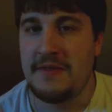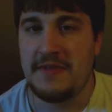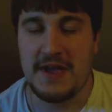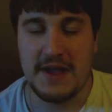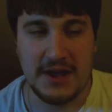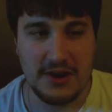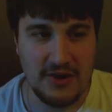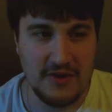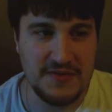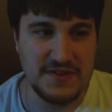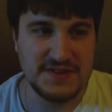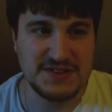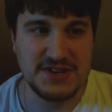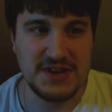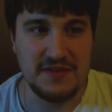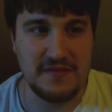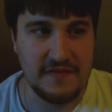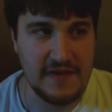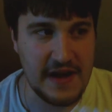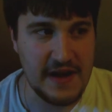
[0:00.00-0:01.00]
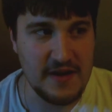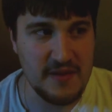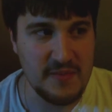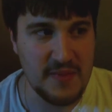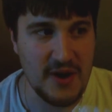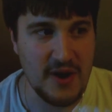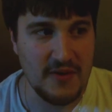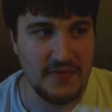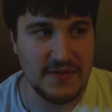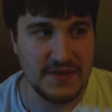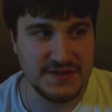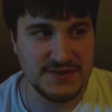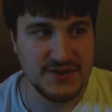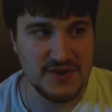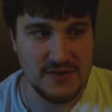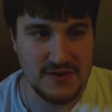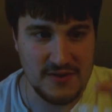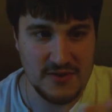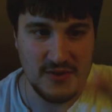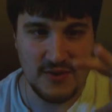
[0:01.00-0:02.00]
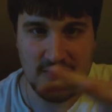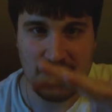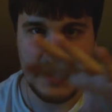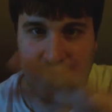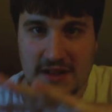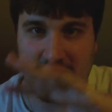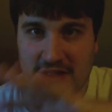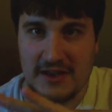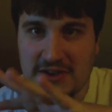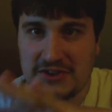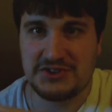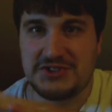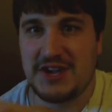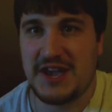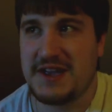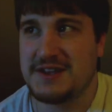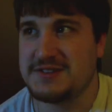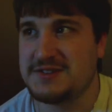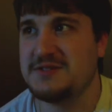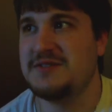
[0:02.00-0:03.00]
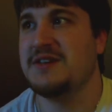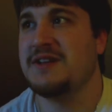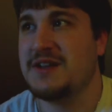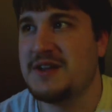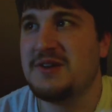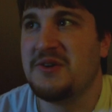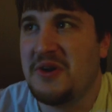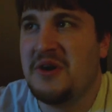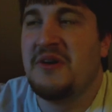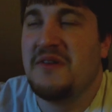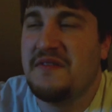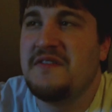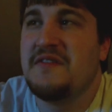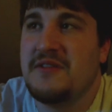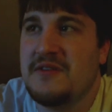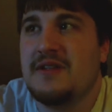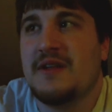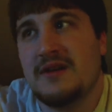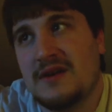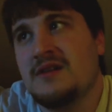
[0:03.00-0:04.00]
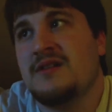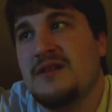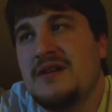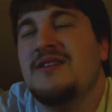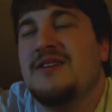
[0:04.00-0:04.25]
They get on this conveyor belt and they turn it on and it, like, shakes, and they get off and they're like,